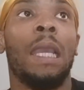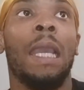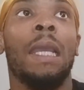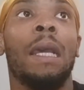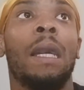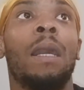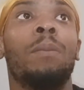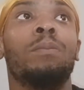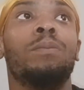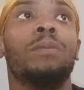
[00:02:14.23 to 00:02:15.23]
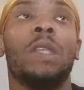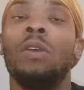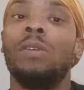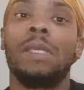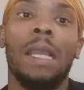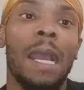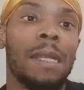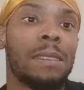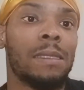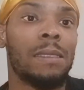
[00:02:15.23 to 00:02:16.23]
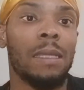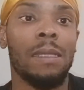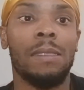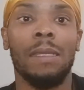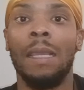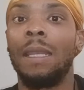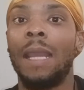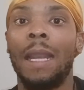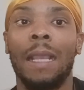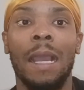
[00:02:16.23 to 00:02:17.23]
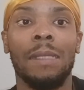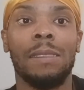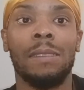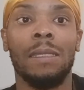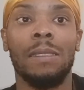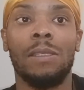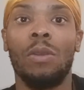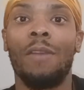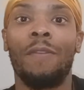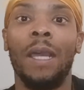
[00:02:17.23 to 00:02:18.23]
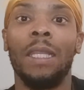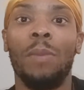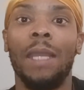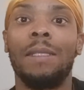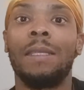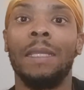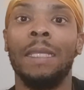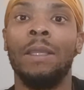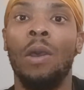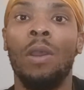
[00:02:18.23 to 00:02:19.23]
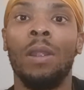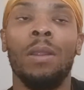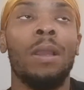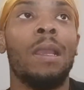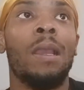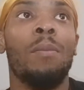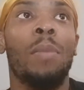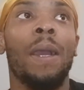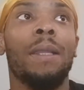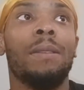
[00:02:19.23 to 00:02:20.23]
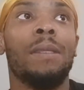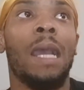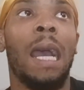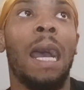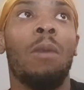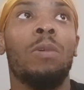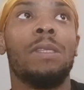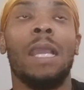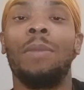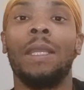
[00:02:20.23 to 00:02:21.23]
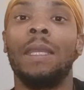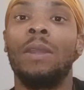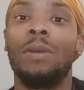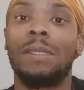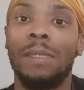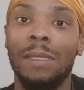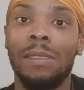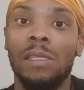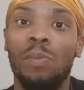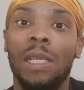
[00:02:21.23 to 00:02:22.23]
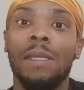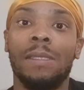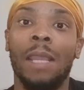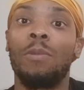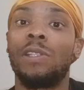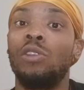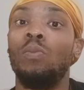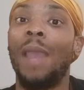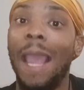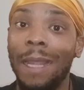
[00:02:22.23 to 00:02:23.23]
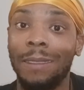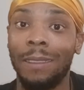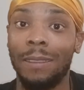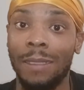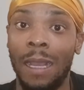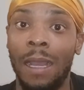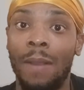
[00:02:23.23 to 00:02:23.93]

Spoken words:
And losing consciousness, in and out of consciousness. So I finally made it to the ER. But I was able to get no assistance because they were too packed at the time.